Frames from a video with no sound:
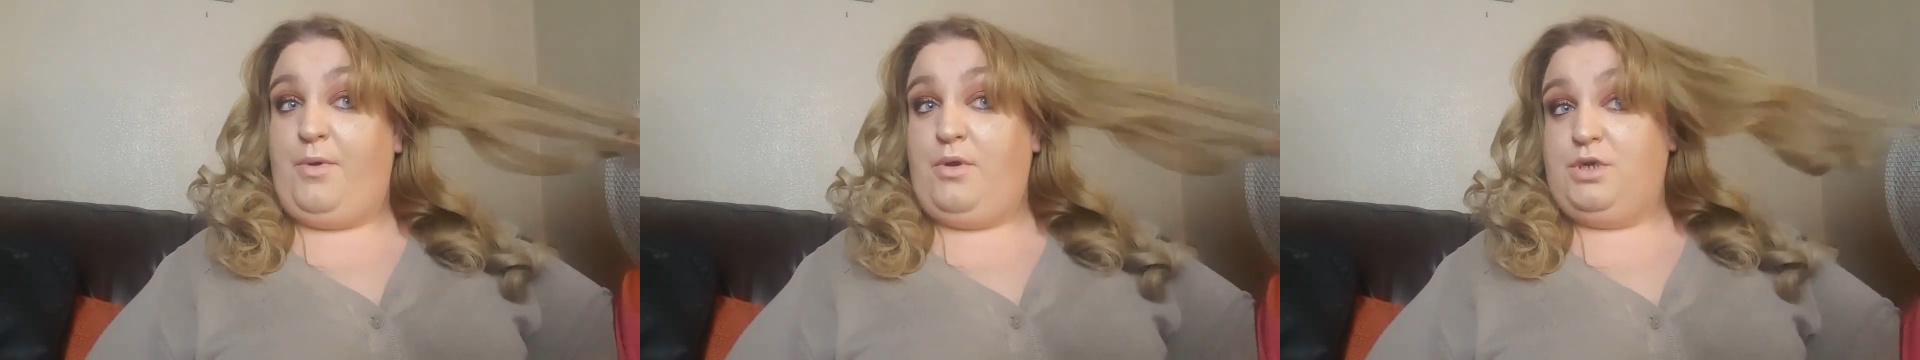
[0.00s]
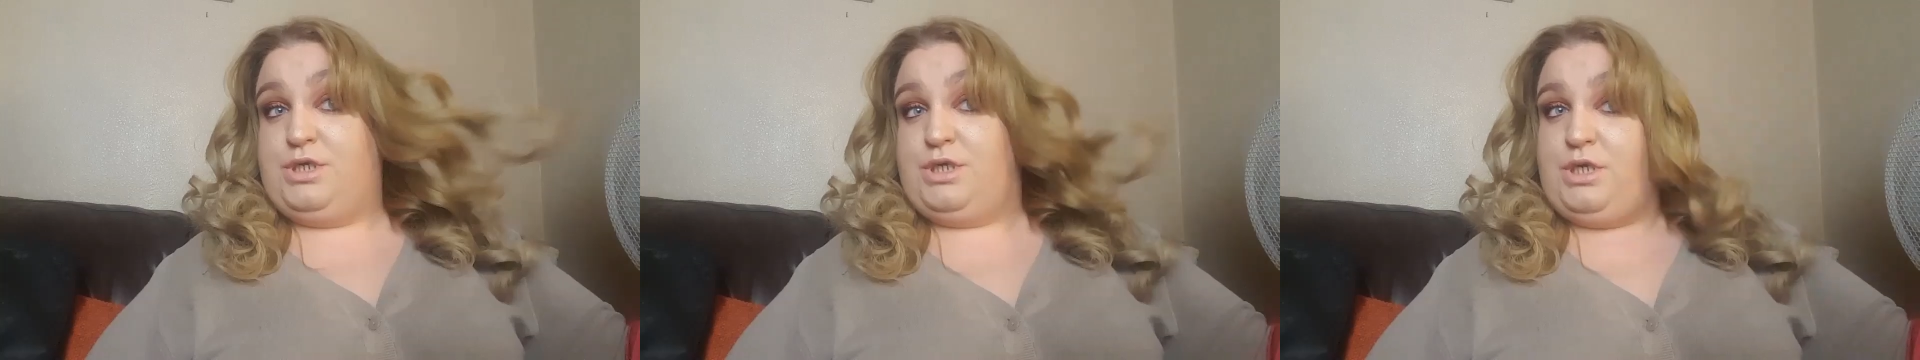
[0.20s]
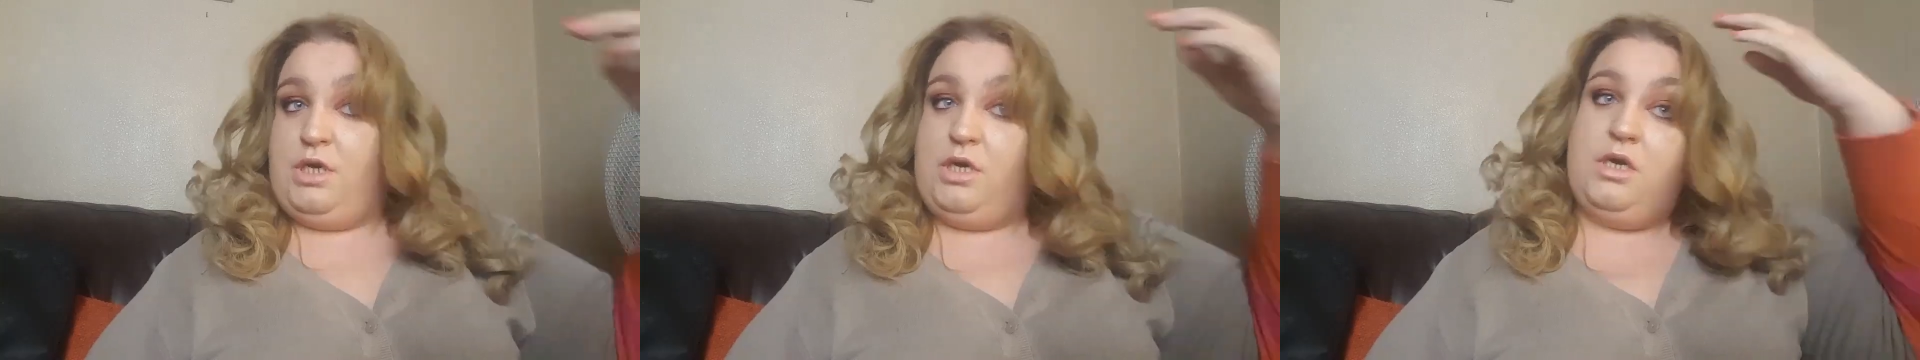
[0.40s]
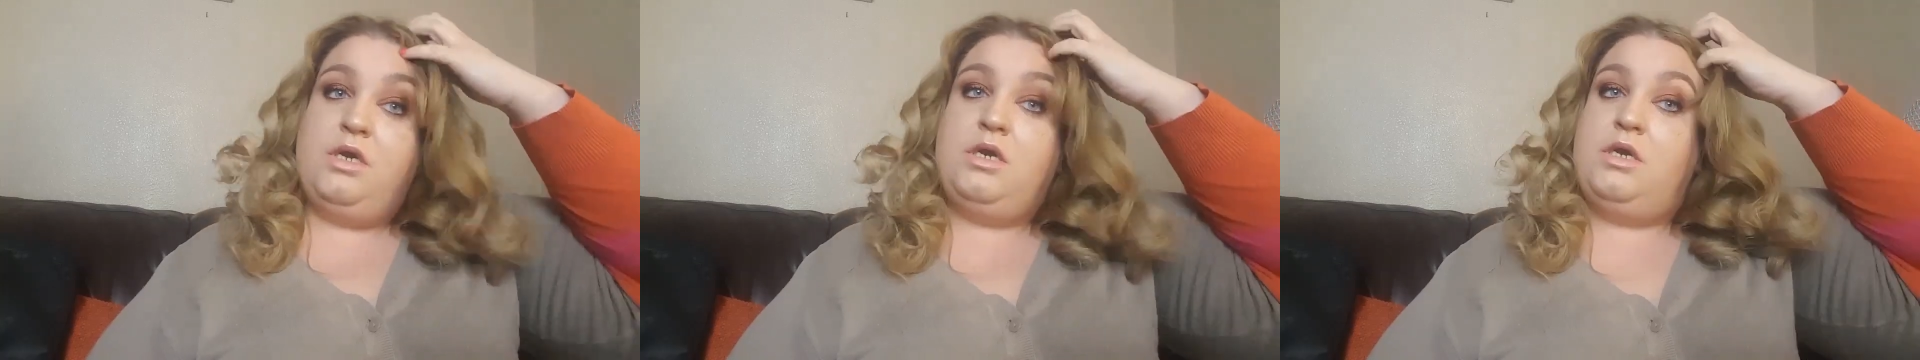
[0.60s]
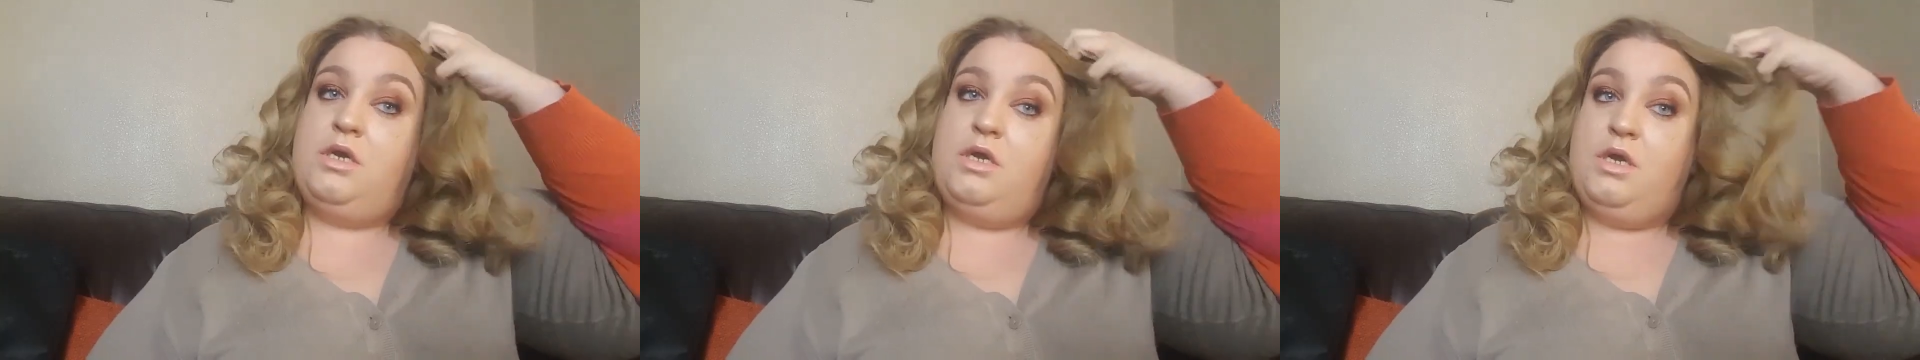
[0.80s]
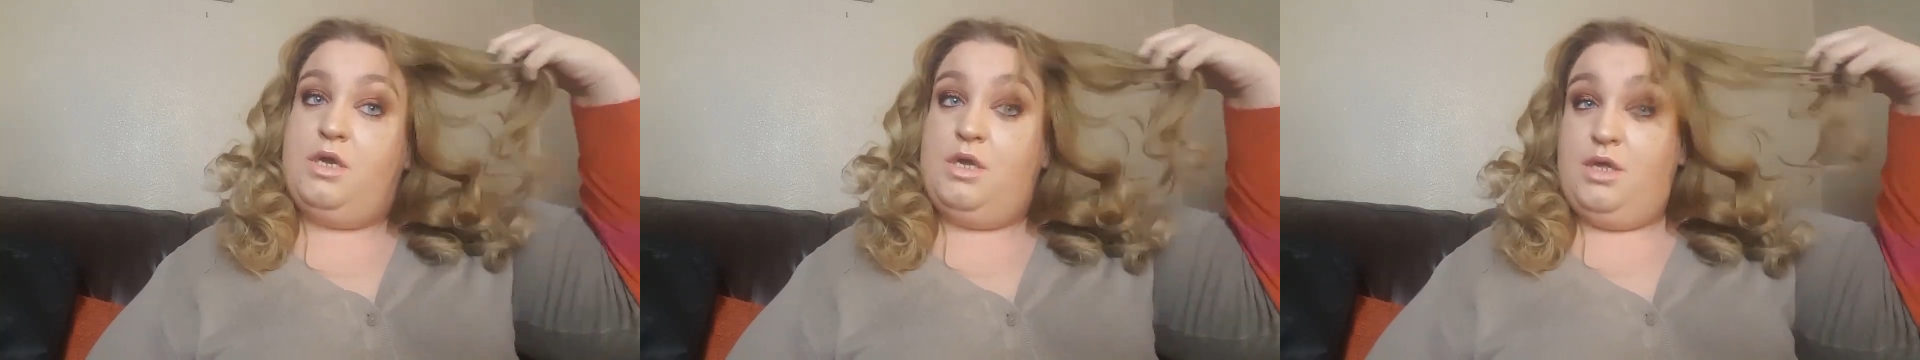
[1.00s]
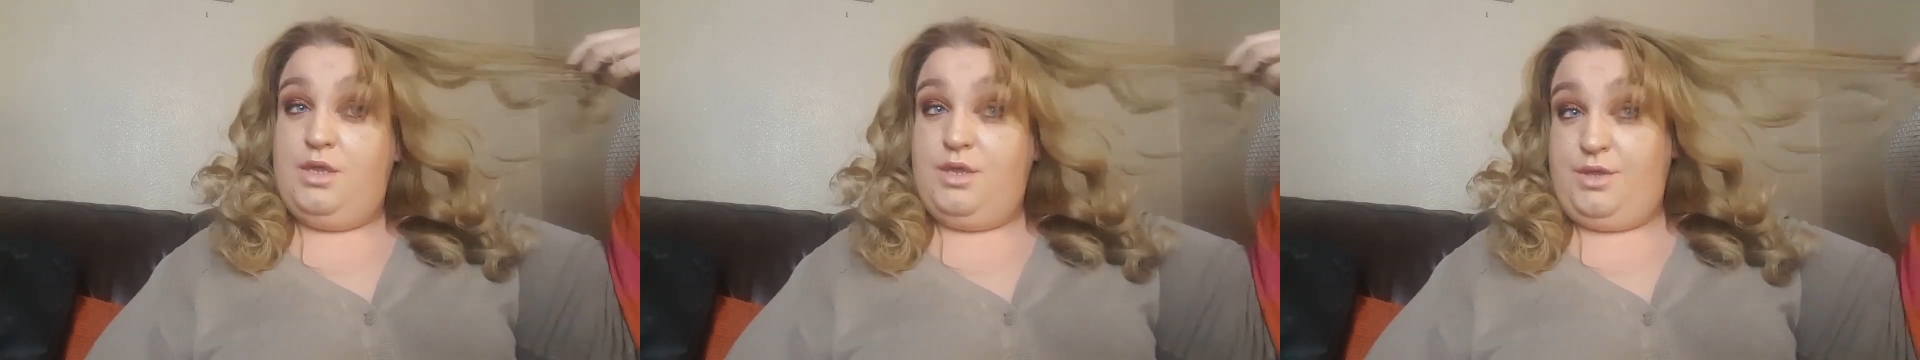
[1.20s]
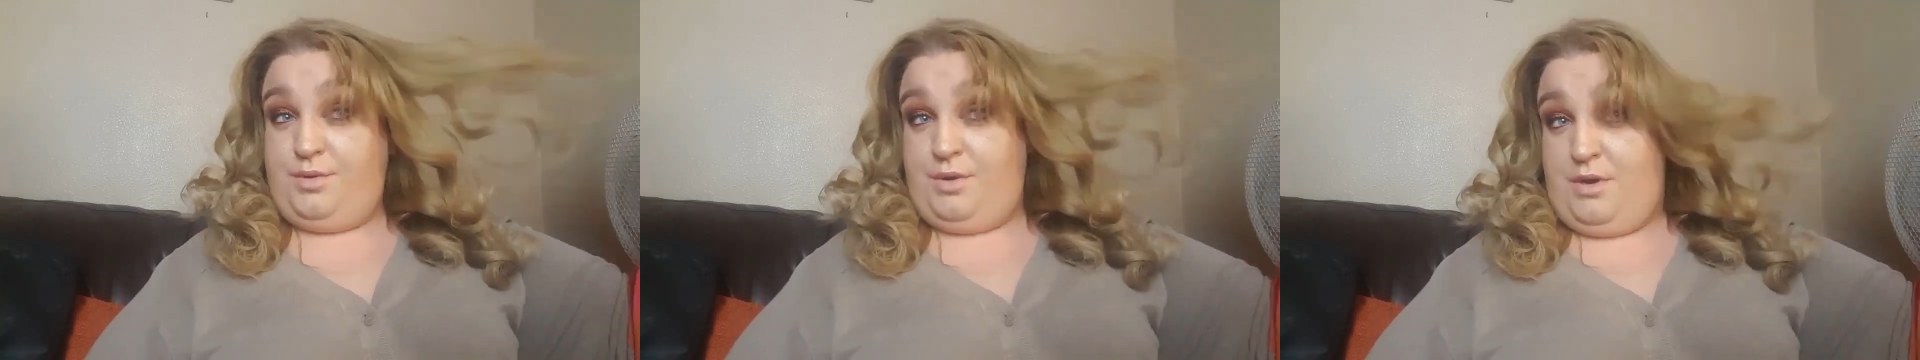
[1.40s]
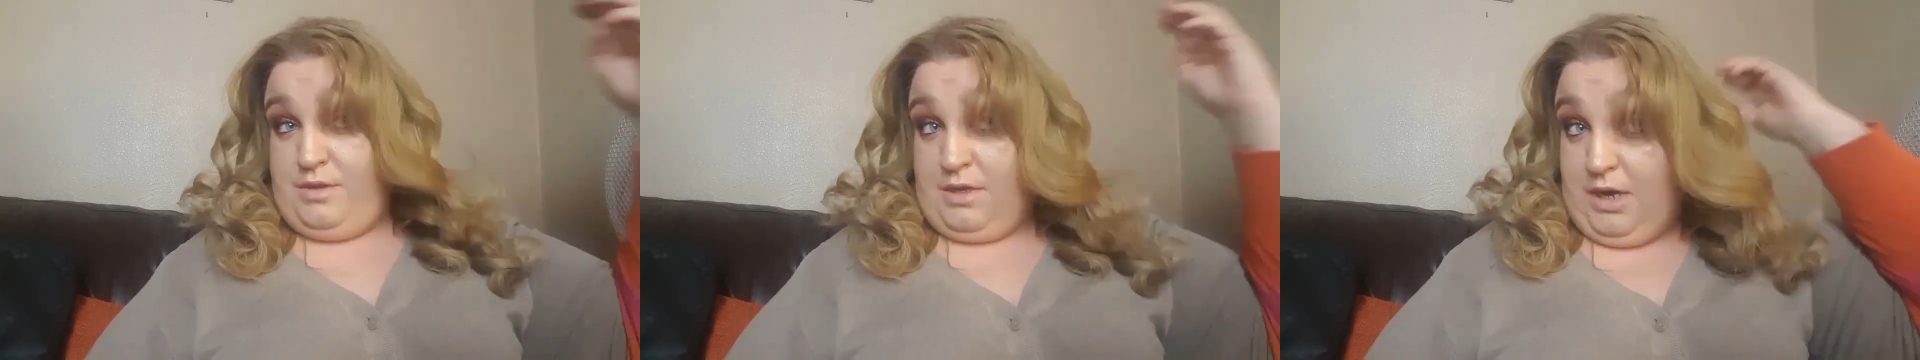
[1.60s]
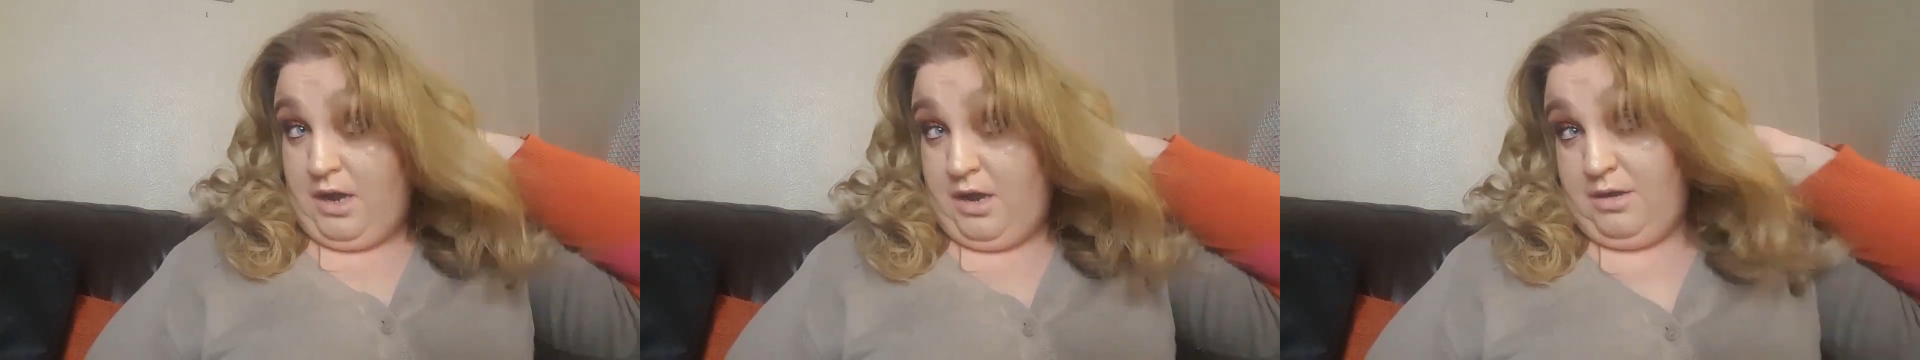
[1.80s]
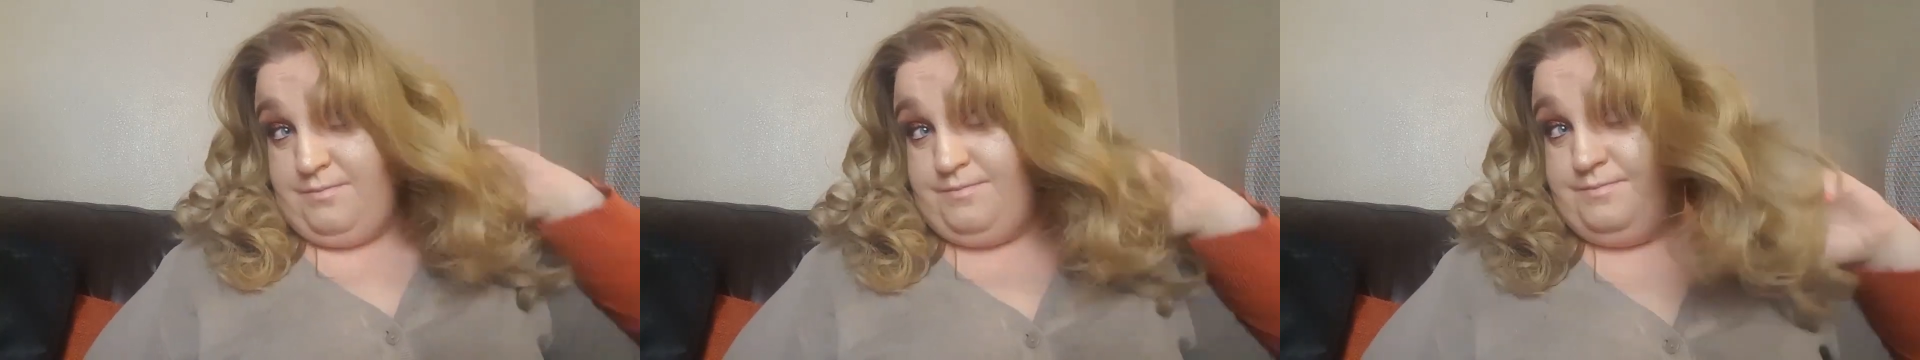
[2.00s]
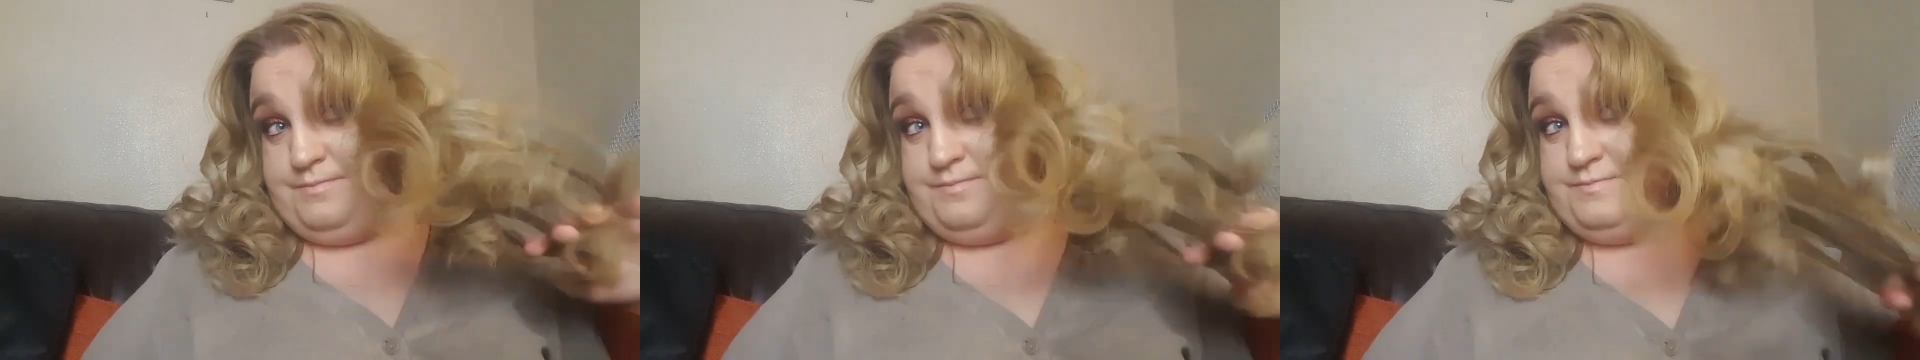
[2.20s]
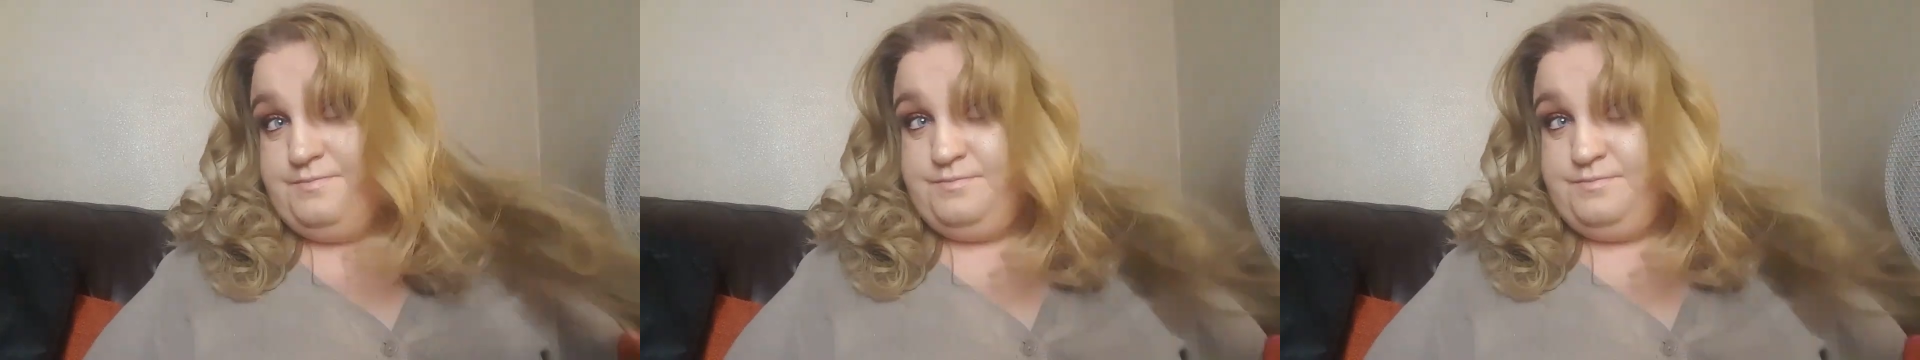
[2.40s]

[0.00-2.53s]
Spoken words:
brush through the lot.